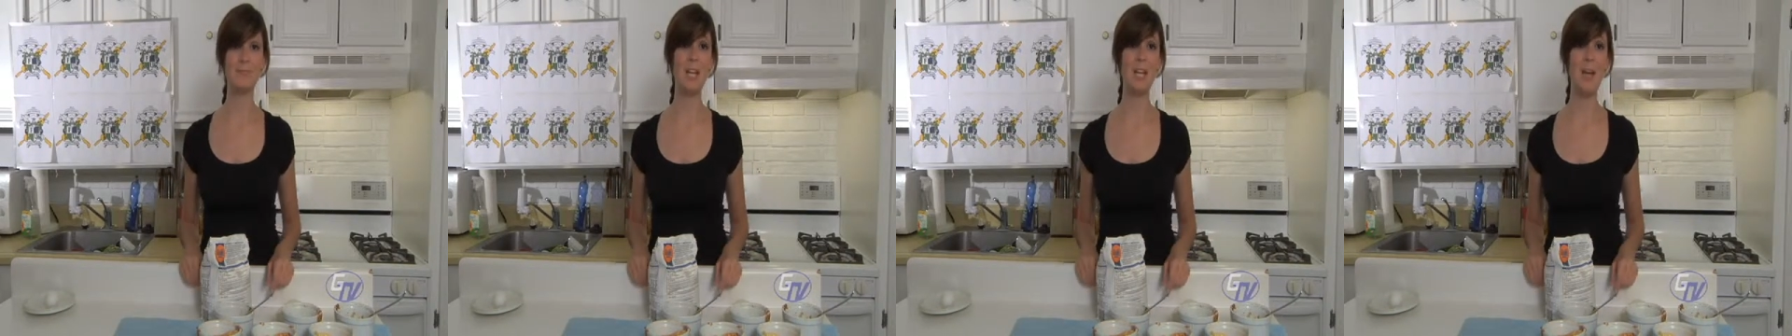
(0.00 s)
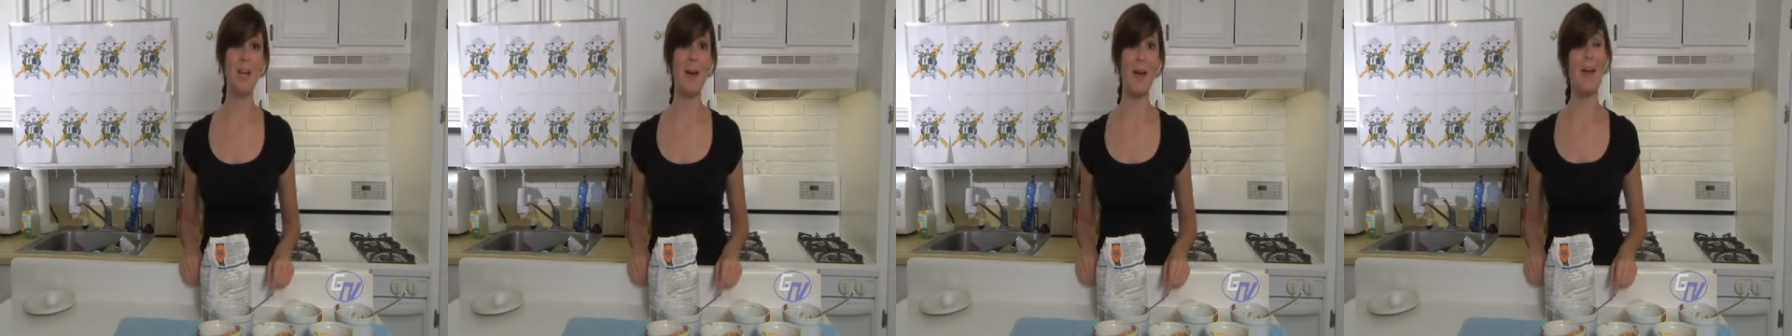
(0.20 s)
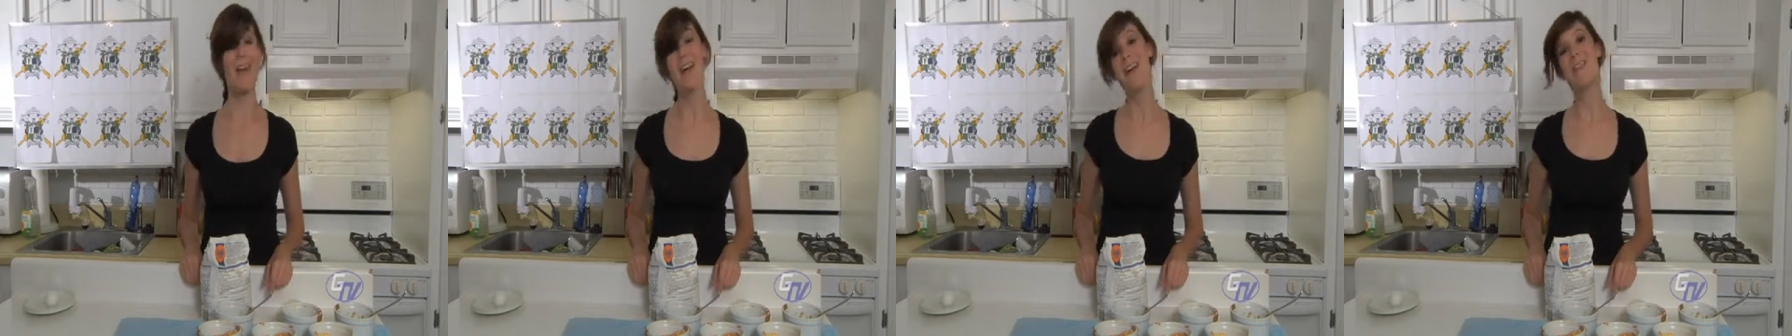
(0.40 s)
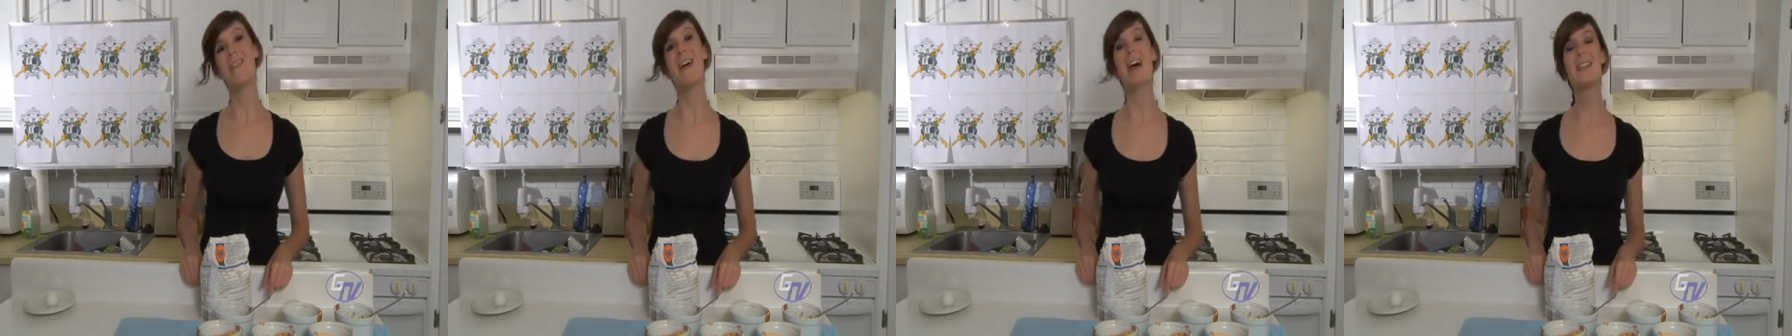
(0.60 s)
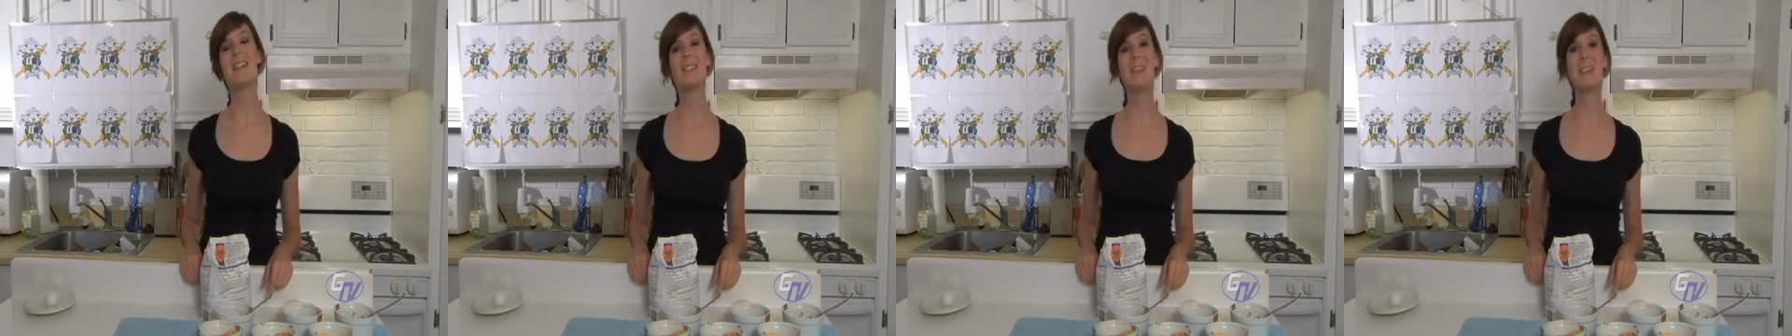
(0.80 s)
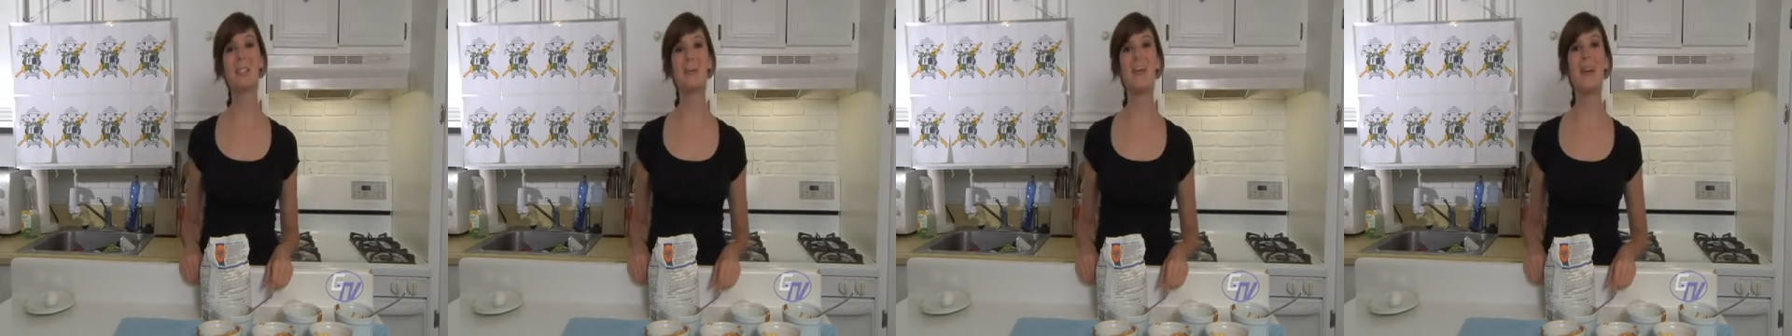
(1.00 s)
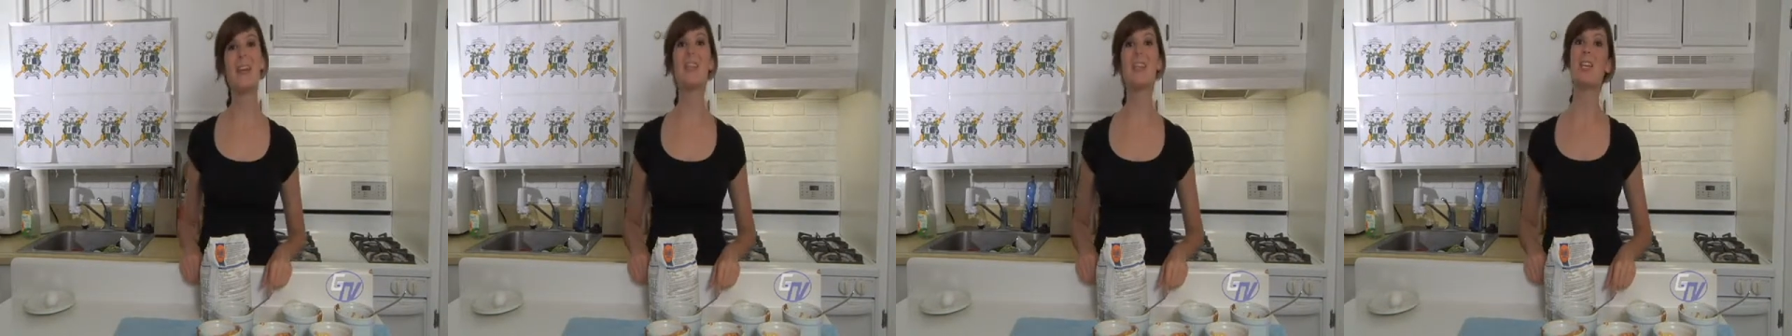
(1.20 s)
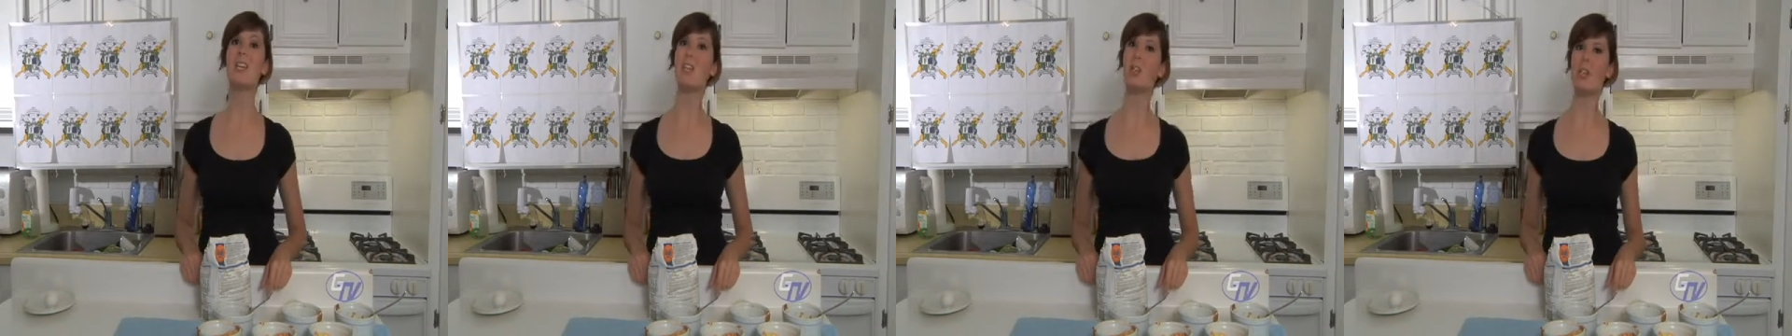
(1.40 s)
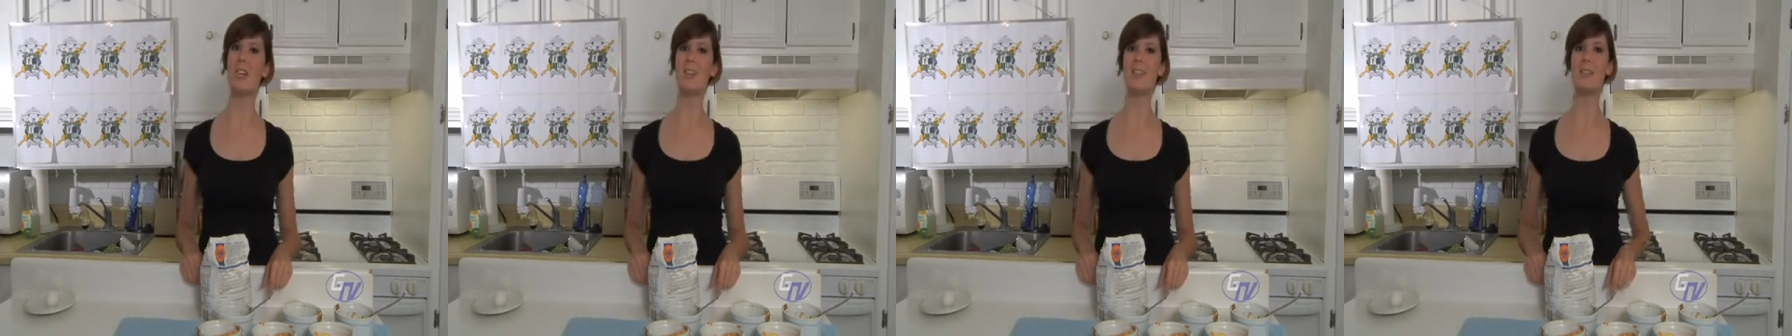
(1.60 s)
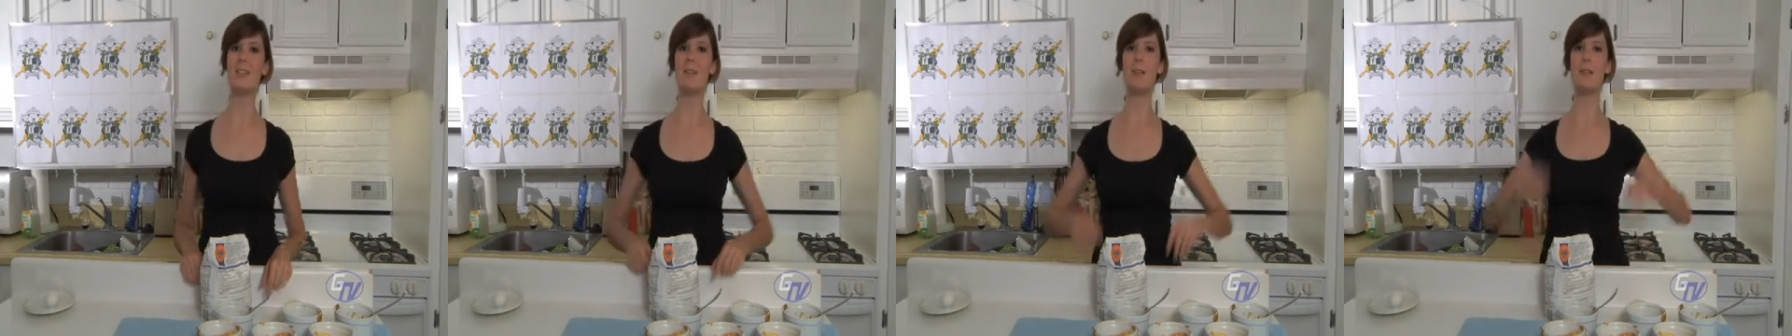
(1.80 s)
Anyway, that's this week's
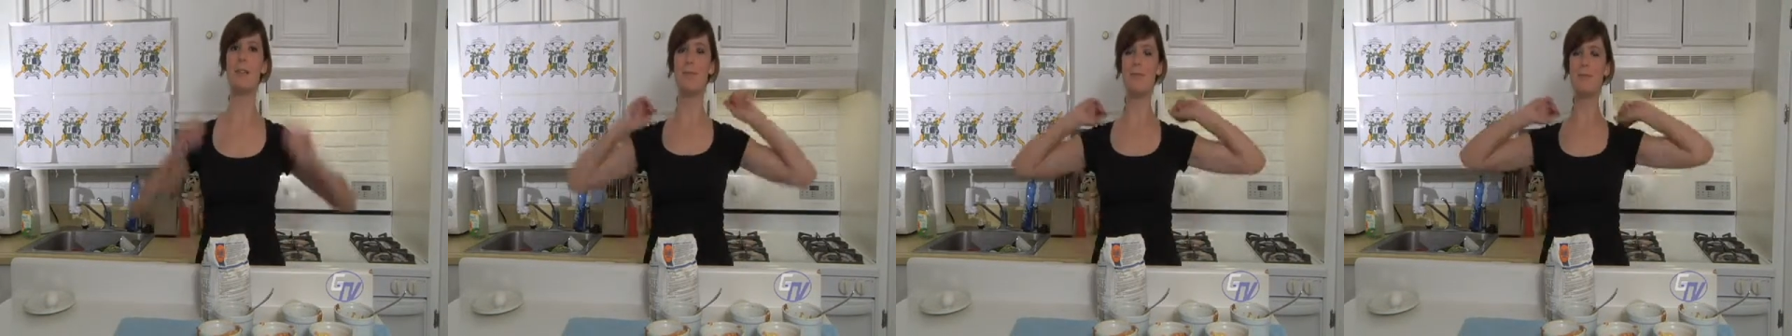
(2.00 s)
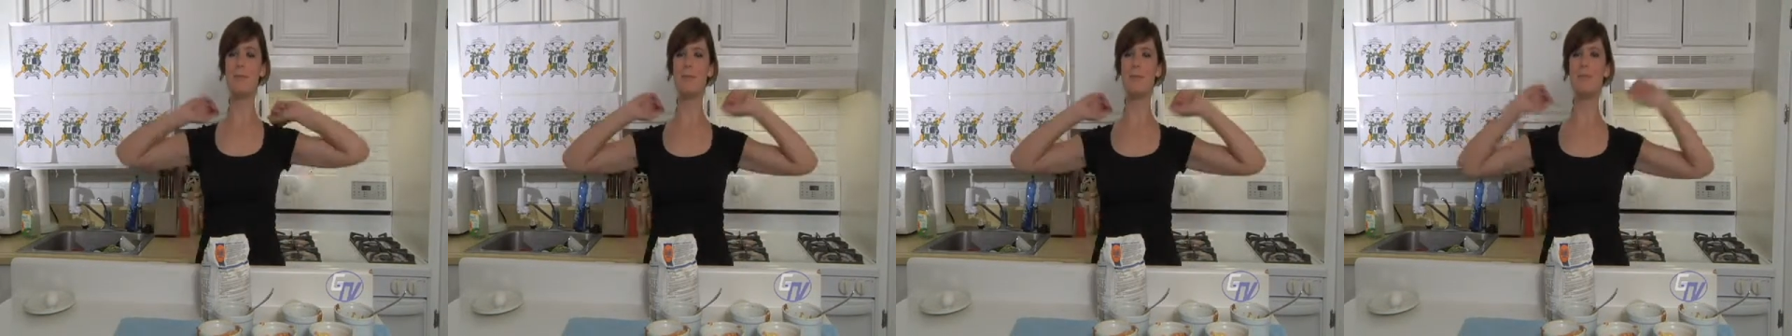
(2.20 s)
Just the Tip.